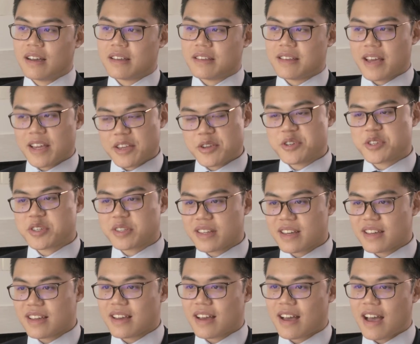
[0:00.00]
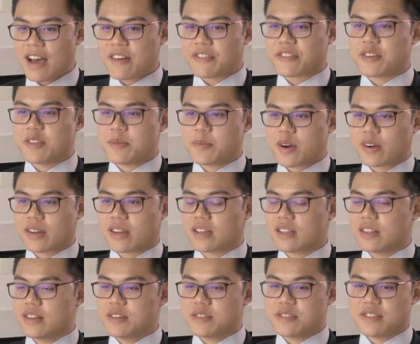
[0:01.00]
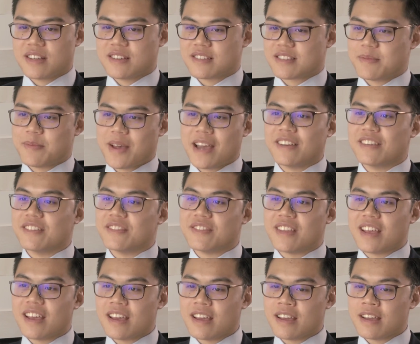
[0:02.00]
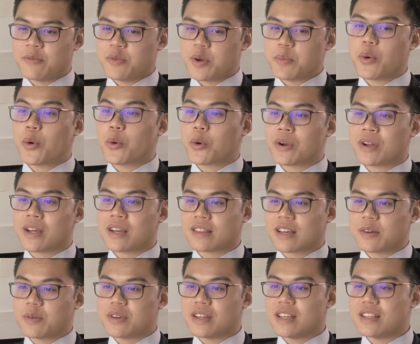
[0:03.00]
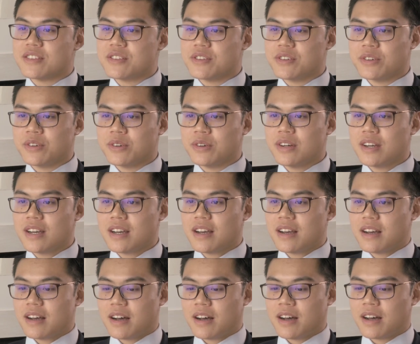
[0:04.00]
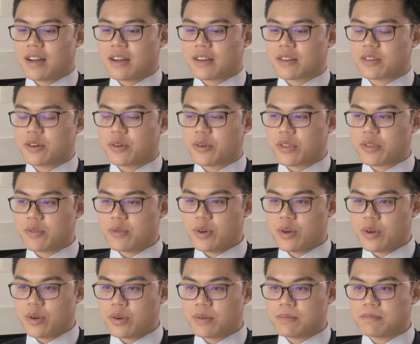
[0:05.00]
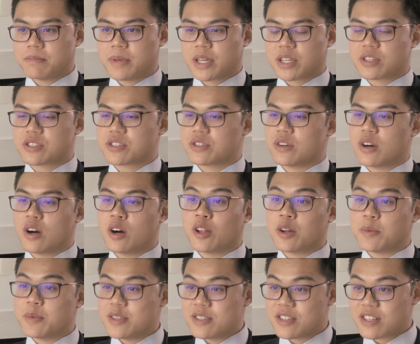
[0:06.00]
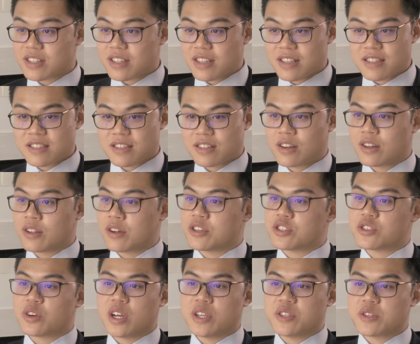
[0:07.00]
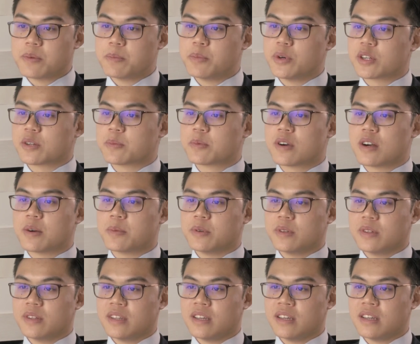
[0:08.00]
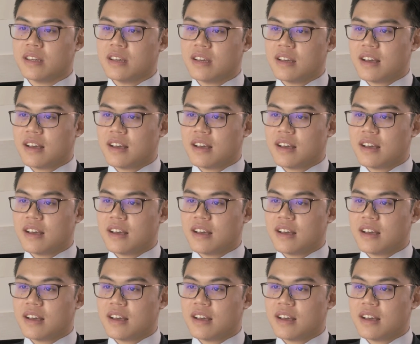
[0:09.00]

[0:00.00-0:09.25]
Usually after the market close, there's some end of day reporting that we need to go through, make sure all our positions and all our trades are booked properly.